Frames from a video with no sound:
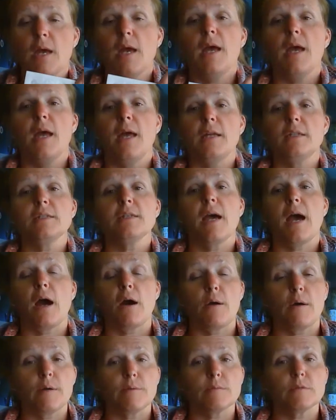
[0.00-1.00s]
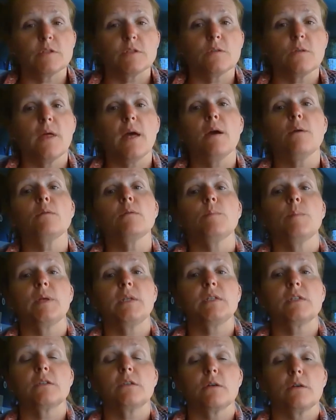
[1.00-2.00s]
And how I would do that would be
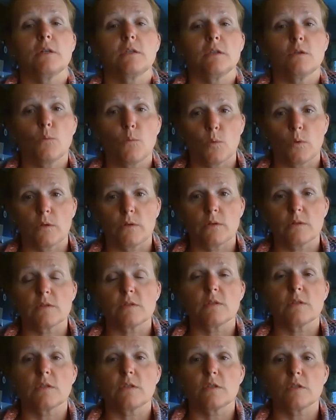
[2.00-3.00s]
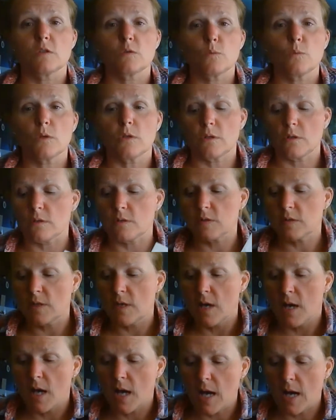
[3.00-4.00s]
to look at the whorls and the swirls
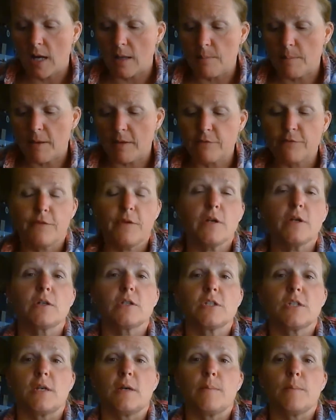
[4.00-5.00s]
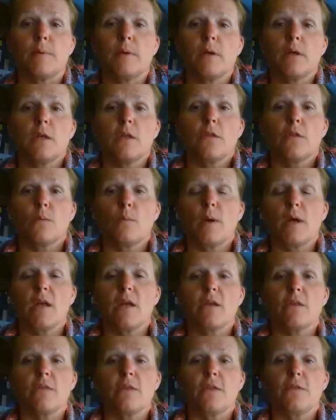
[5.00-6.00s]
on my fingertip, the
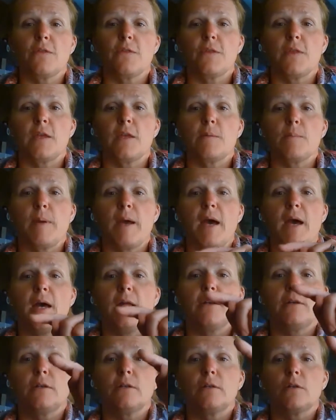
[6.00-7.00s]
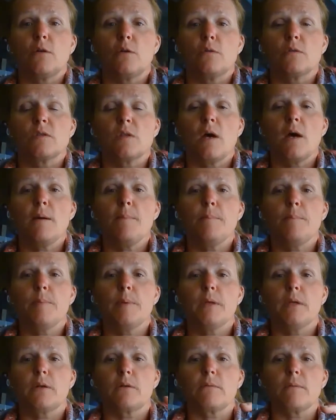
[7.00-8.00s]
way that the pattern goes up
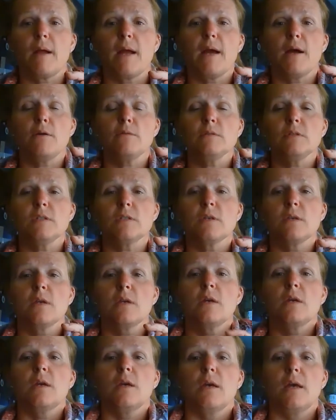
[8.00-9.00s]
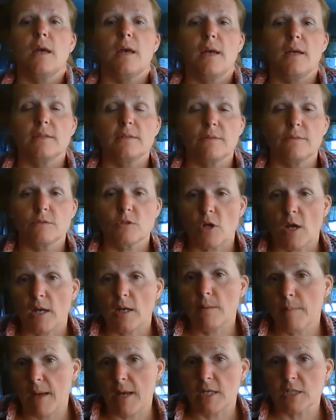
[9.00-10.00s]
and around, and try
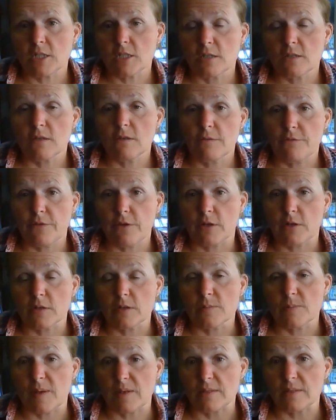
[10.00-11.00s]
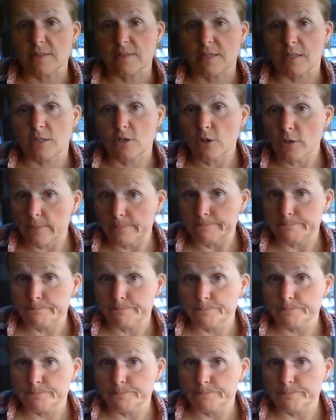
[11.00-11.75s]
to match the finger as best as I could.